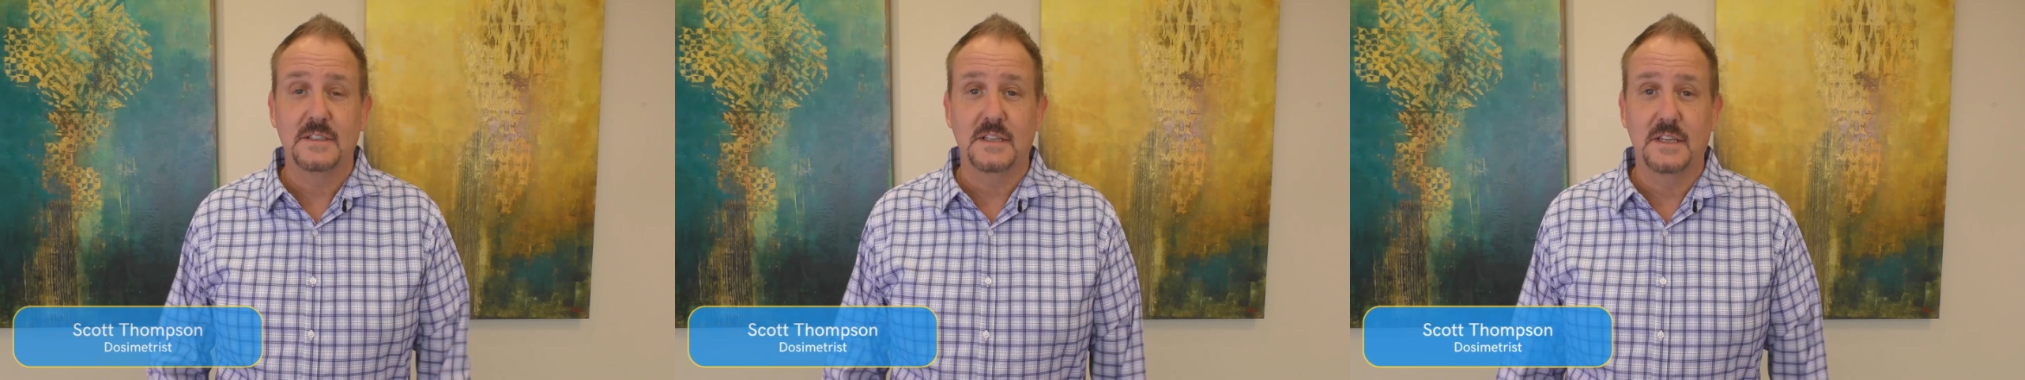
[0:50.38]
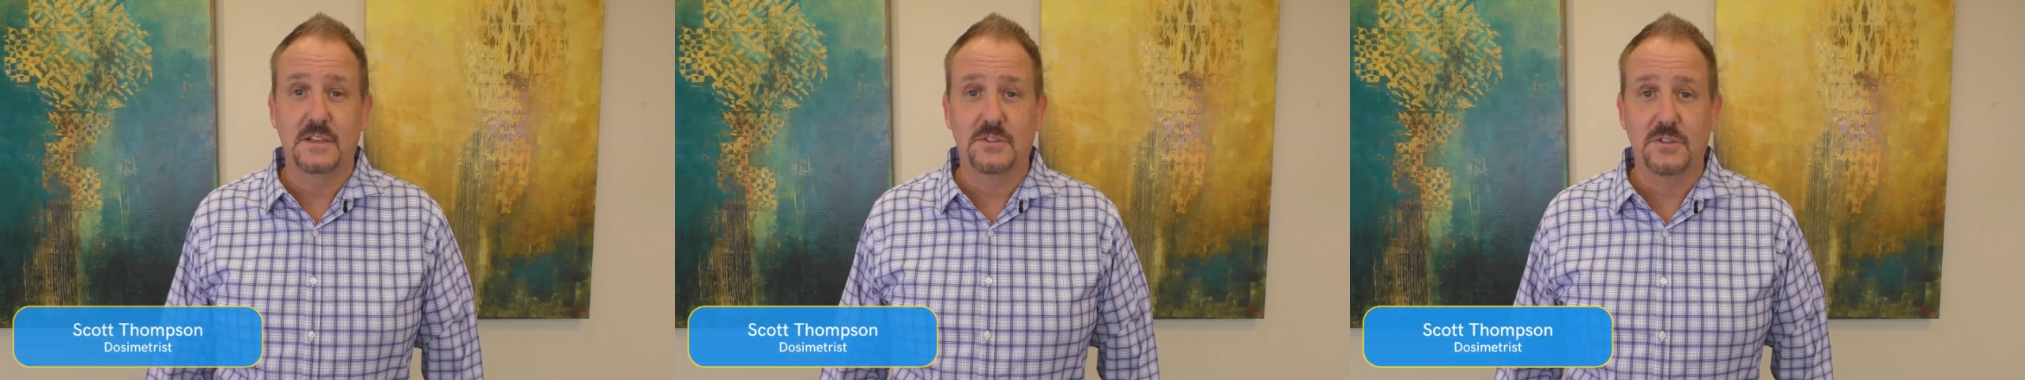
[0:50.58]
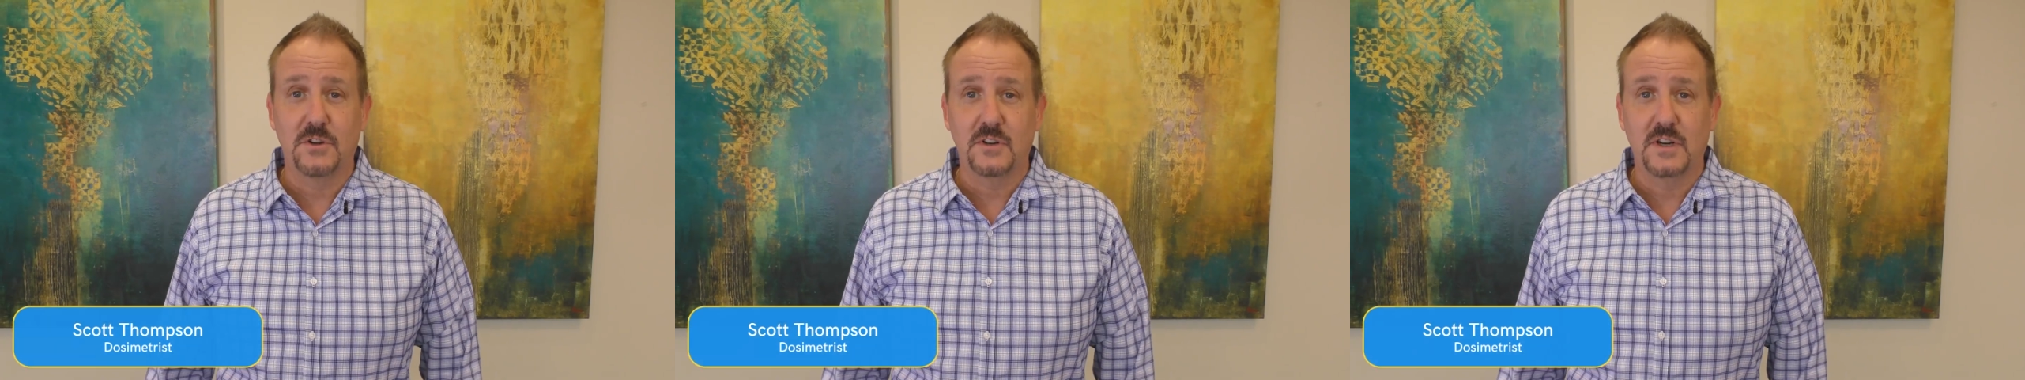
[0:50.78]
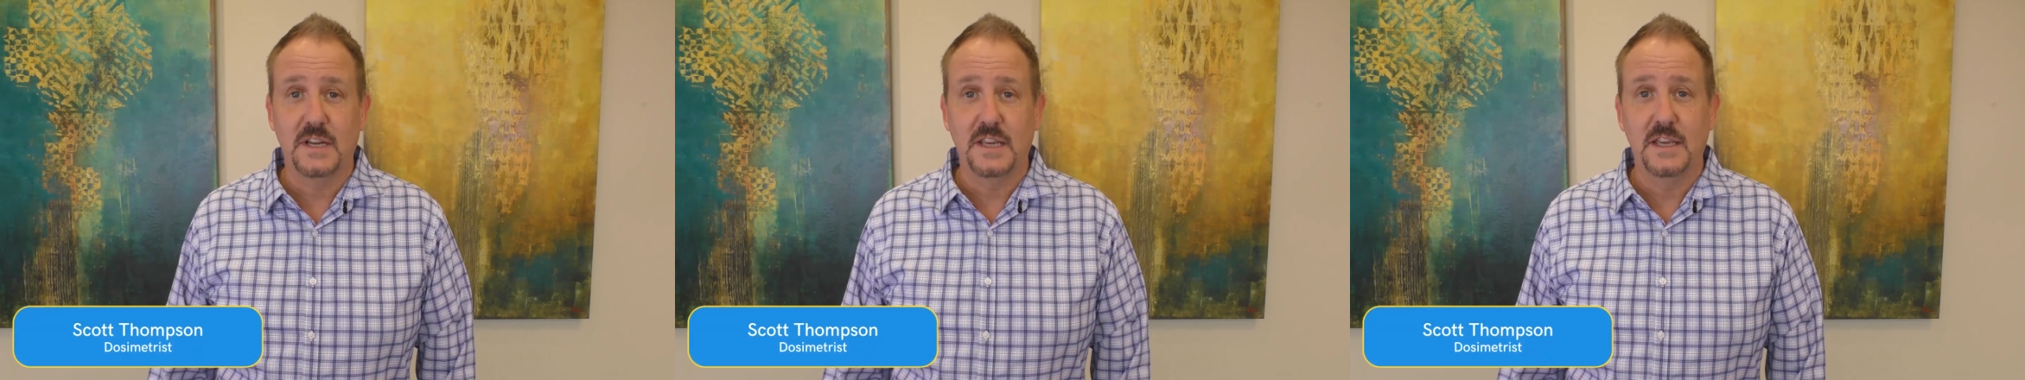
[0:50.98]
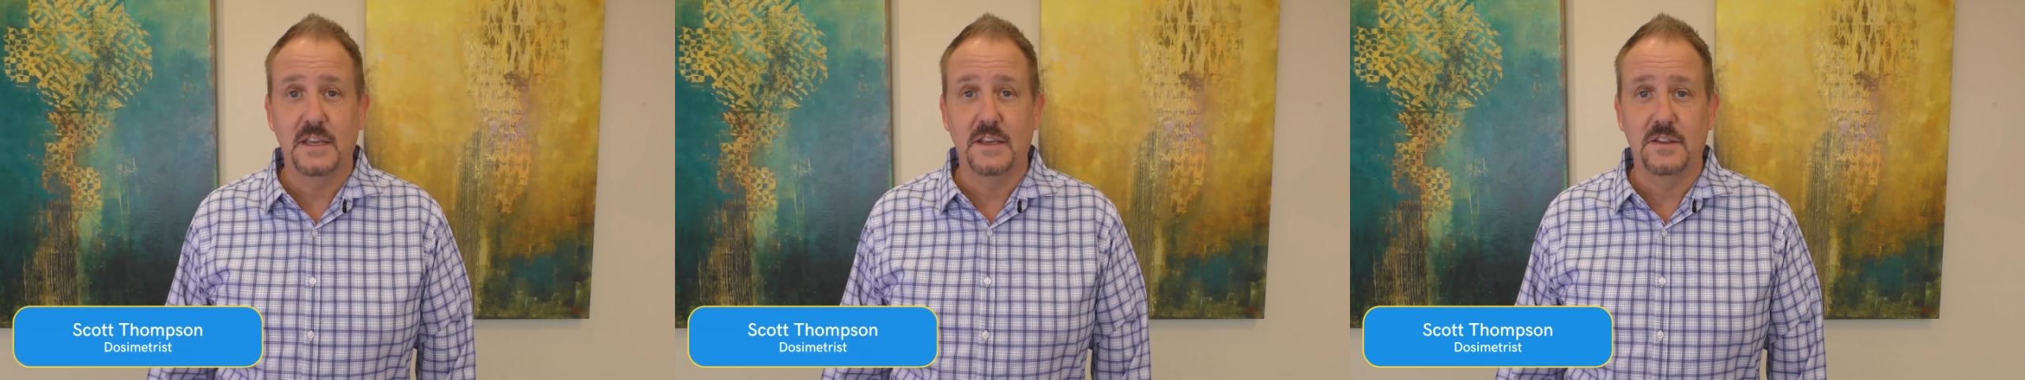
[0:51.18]
It
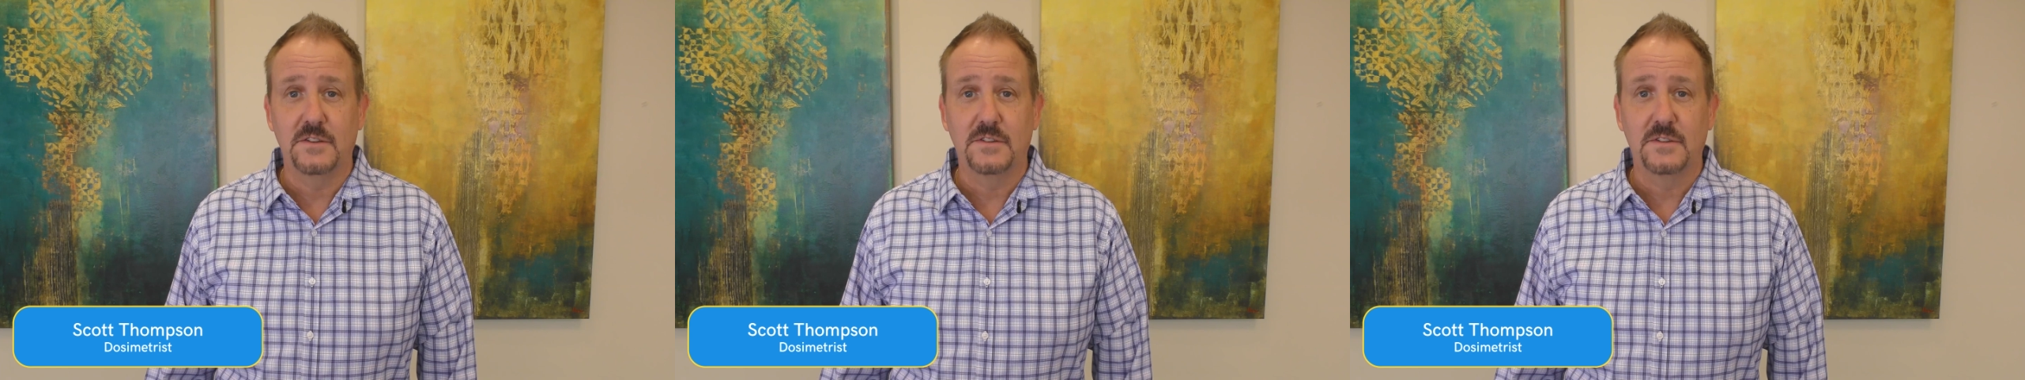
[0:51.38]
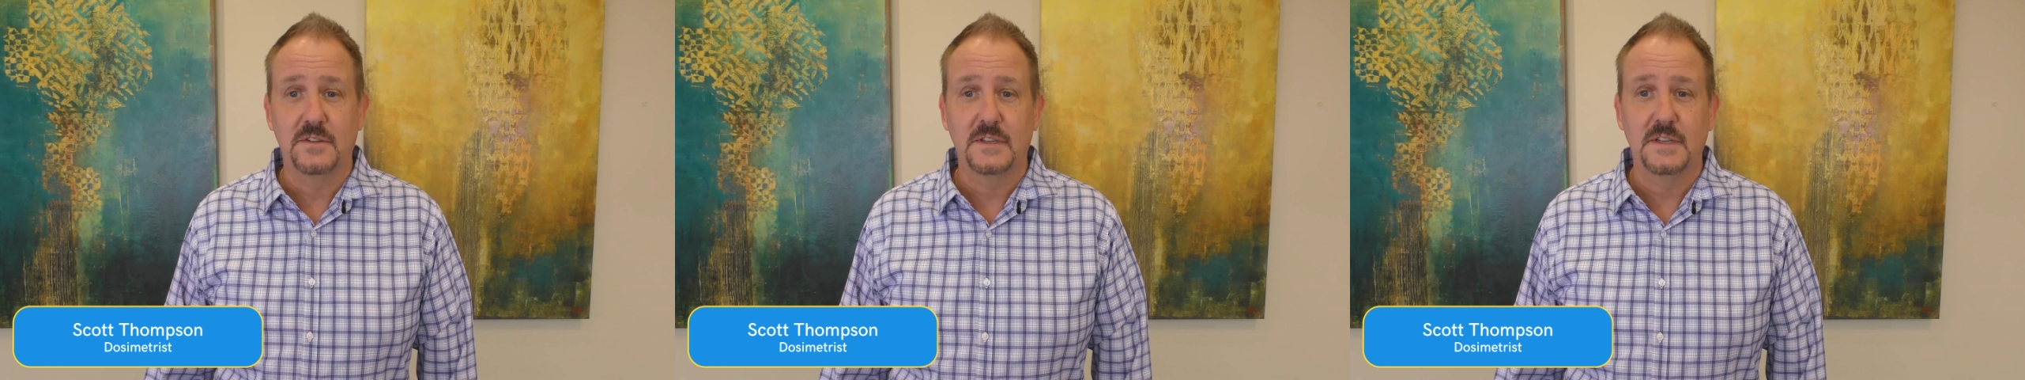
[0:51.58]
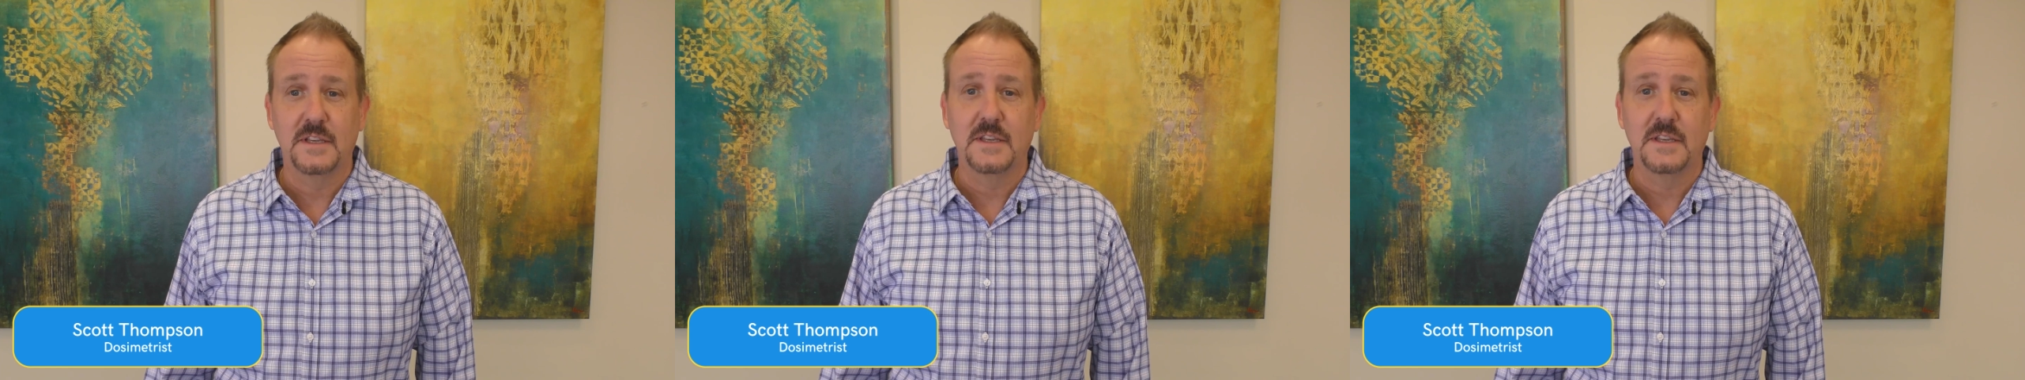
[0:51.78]
certainly is.